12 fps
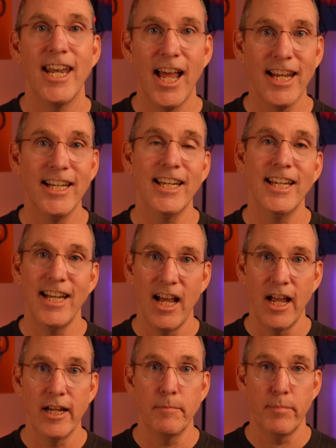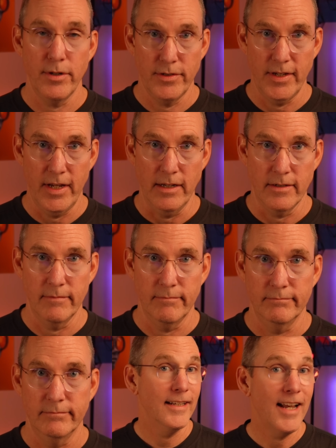99%.
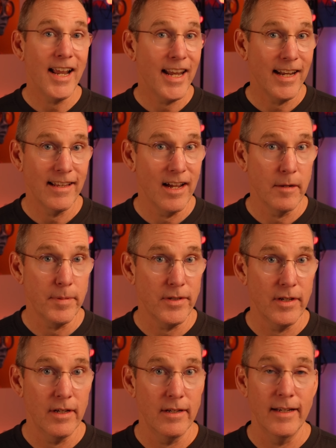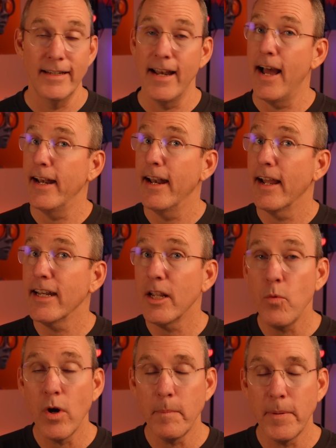Not 89%, not
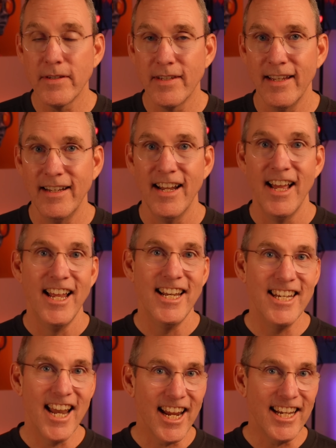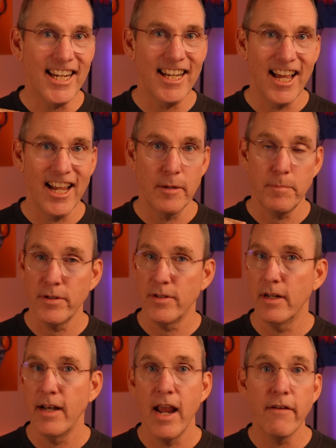91%,
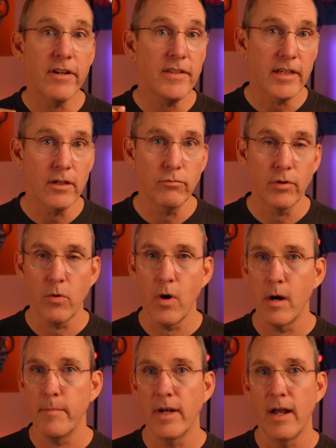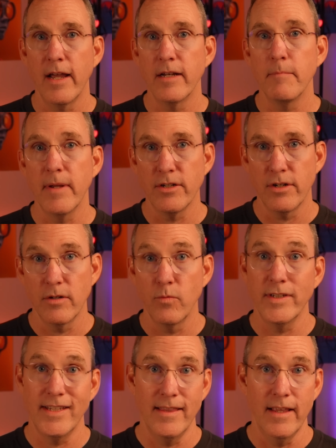99%. Every single requirement I'd mentioned
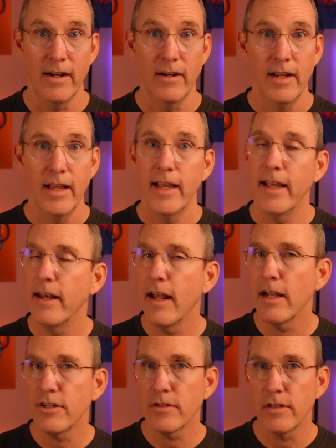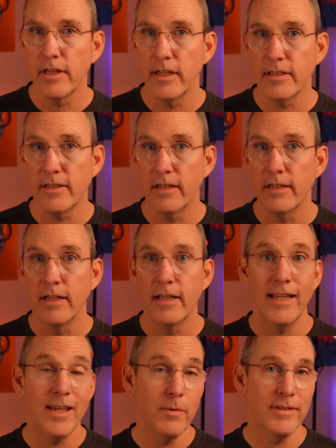was in there, and not just listed,
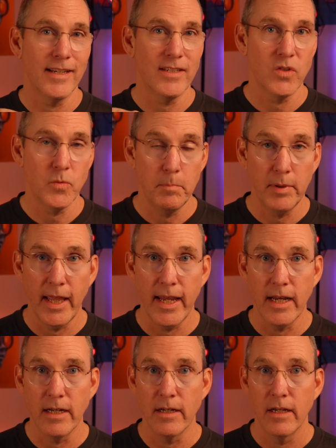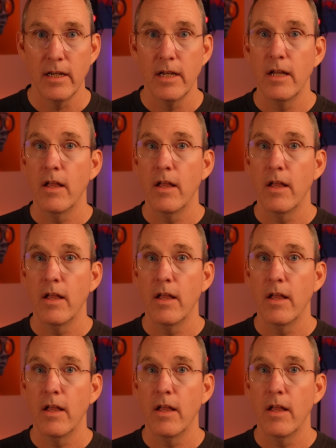it was explained.